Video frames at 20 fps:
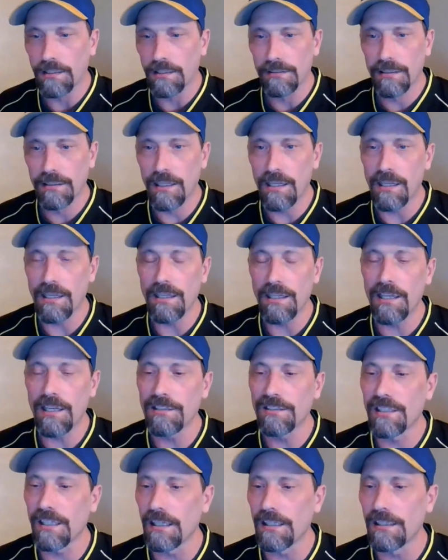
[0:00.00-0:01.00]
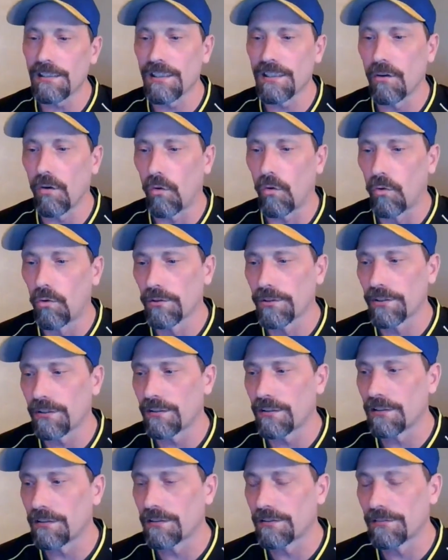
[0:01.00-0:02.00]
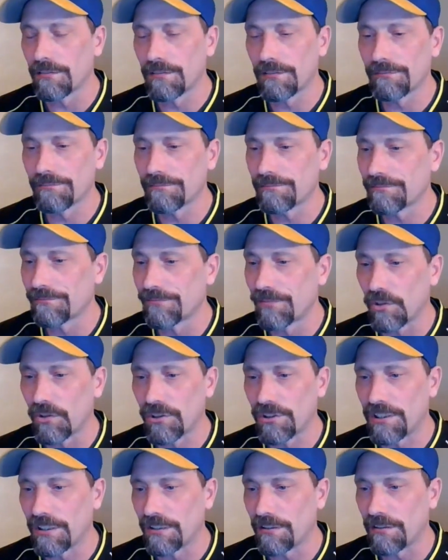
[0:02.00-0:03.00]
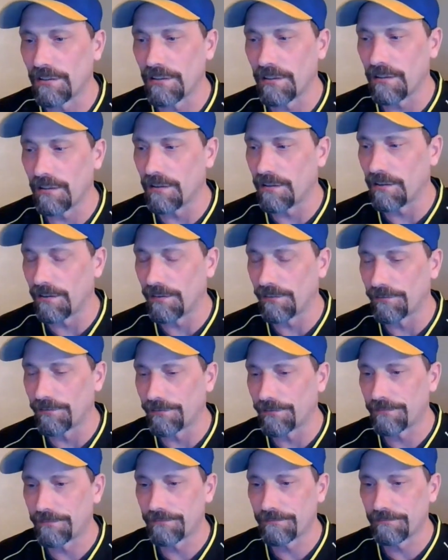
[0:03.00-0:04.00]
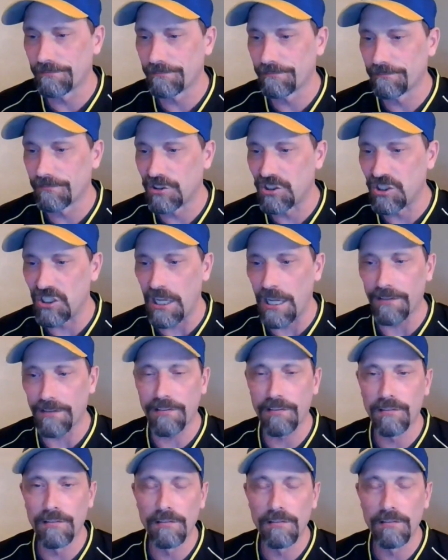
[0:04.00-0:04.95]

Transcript: He's an older version of shit.